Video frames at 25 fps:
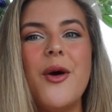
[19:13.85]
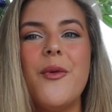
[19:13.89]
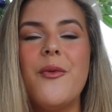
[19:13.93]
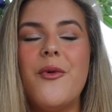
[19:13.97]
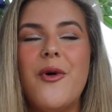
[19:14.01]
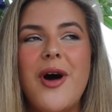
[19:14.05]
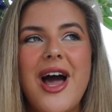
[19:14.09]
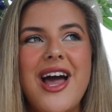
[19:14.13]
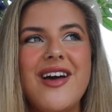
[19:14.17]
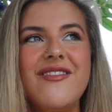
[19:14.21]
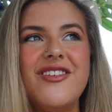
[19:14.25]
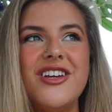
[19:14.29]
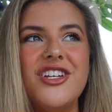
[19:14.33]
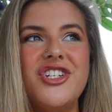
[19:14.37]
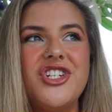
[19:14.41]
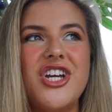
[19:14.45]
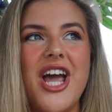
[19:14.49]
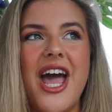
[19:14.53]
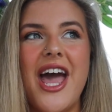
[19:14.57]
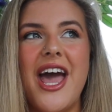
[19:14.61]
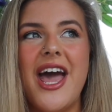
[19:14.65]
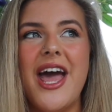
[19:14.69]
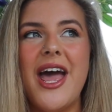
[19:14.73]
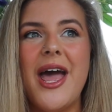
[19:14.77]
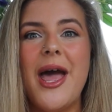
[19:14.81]
We'll have a
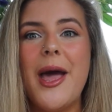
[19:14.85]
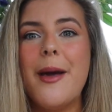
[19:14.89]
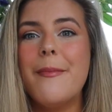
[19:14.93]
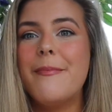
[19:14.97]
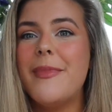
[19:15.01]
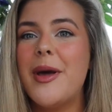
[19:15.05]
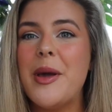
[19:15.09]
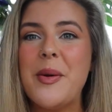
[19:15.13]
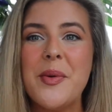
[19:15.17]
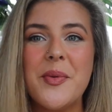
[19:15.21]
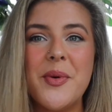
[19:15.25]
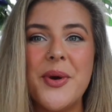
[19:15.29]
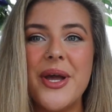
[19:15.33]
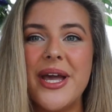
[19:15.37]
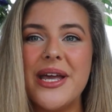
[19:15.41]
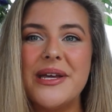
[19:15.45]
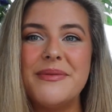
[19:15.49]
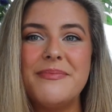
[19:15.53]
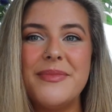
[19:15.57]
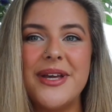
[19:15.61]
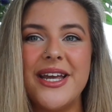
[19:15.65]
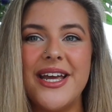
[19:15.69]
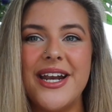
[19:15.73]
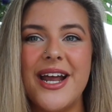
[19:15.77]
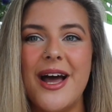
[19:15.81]
chat. Maybe we
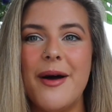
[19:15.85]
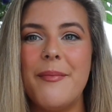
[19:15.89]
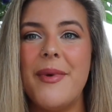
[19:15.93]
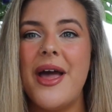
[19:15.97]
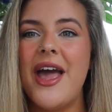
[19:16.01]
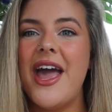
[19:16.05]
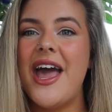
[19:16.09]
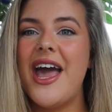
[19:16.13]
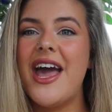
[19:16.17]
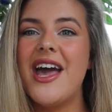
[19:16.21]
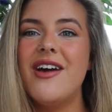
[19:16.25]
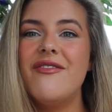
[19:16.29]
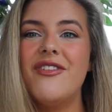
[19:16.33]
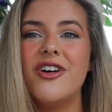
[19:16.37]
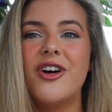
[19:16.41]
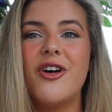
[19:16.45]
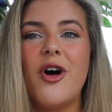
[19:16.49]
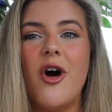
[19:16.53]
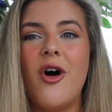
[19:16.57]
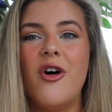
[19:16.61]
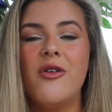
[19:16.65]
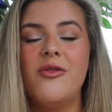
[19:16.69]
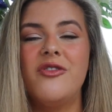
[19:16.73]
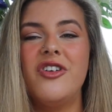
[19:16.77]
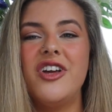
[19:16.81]
can meet up, have a
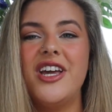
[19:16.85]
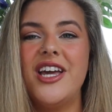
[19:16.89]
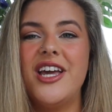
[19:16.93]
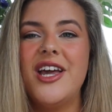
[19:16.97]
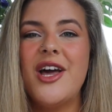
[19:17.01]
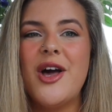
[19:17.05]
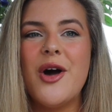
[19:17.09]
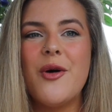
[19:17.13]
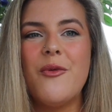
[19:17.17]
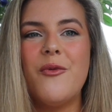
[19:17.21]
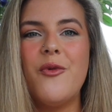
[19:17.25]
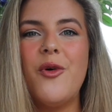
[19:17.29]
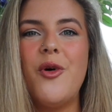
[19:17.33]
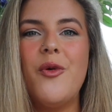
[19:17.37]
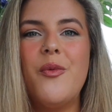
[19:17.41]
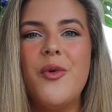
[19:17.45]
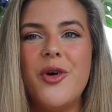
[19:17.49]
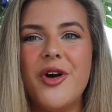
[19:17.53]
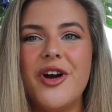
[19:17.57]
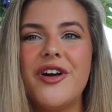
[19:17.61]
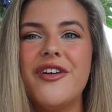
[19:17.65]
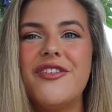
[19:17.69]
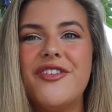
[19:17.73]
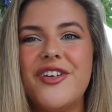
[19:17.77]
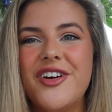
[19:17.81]
coffee. We'll
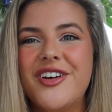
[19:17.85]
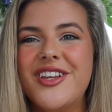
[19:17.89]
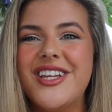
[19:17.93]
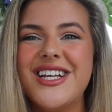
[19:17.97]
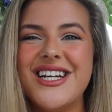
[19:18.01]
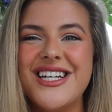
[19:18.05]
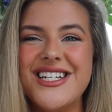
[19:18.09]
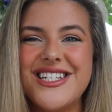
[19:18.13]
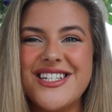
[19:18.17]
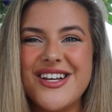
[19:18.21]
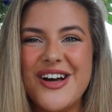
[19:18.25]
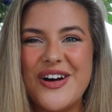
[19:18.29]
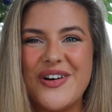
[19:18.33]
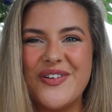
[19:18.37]
work through this.